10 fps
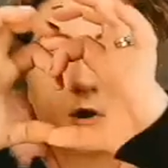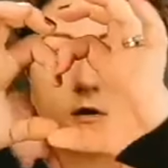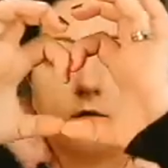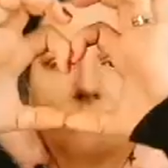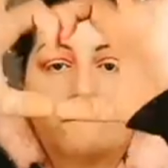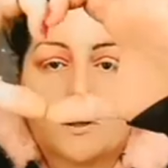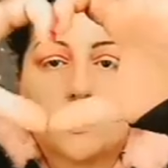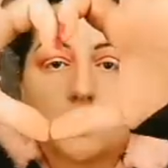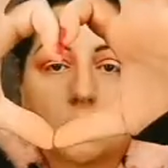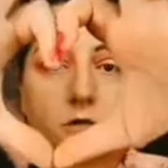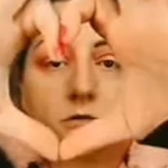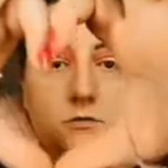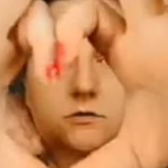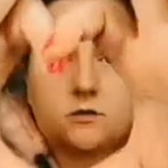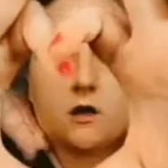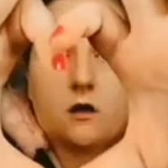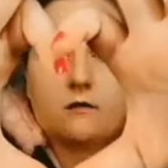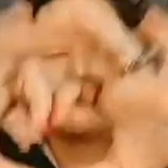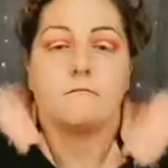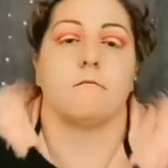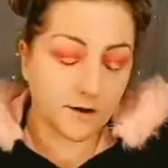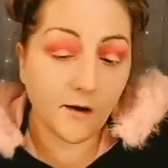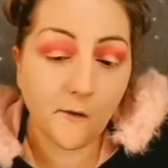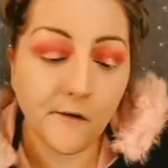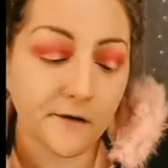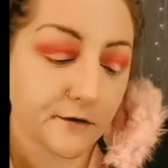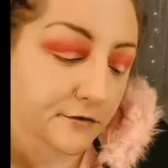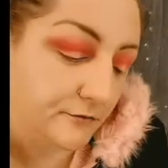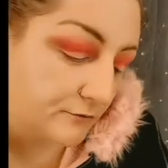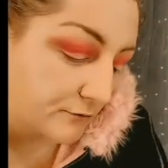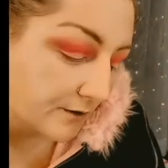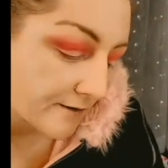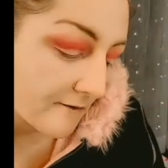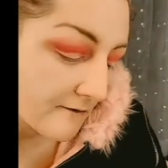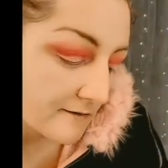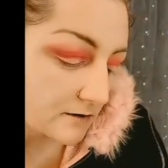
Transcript: Perfect. Now we're gonna throw a